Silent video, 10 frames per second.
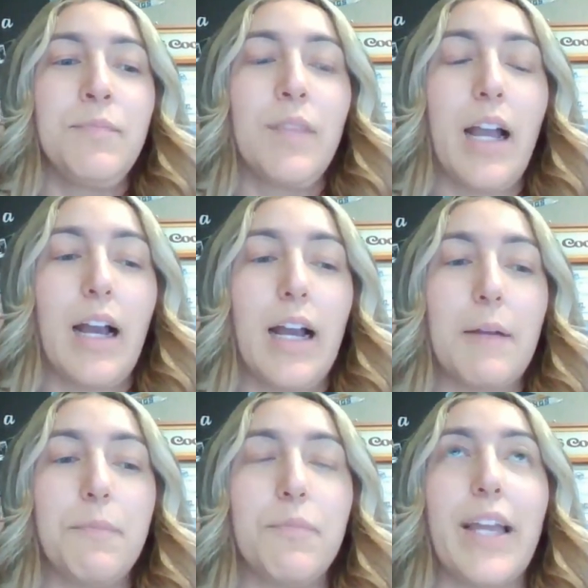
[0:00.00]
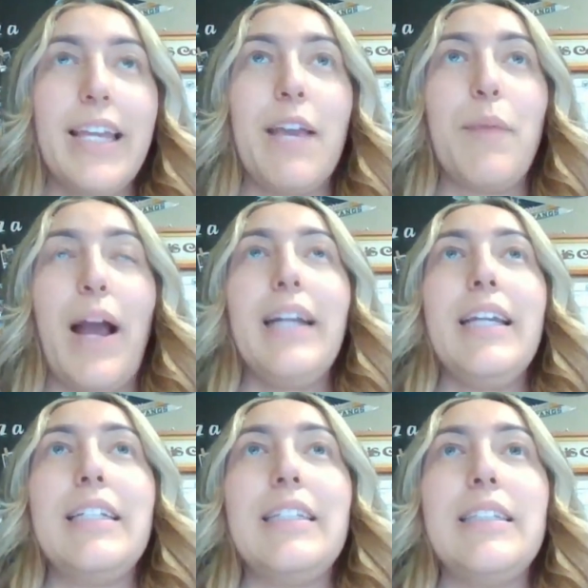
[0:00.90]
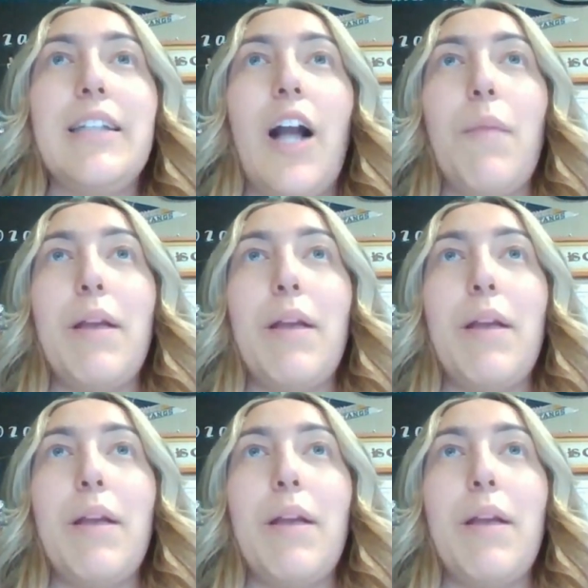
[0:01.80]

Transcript: I came back and got my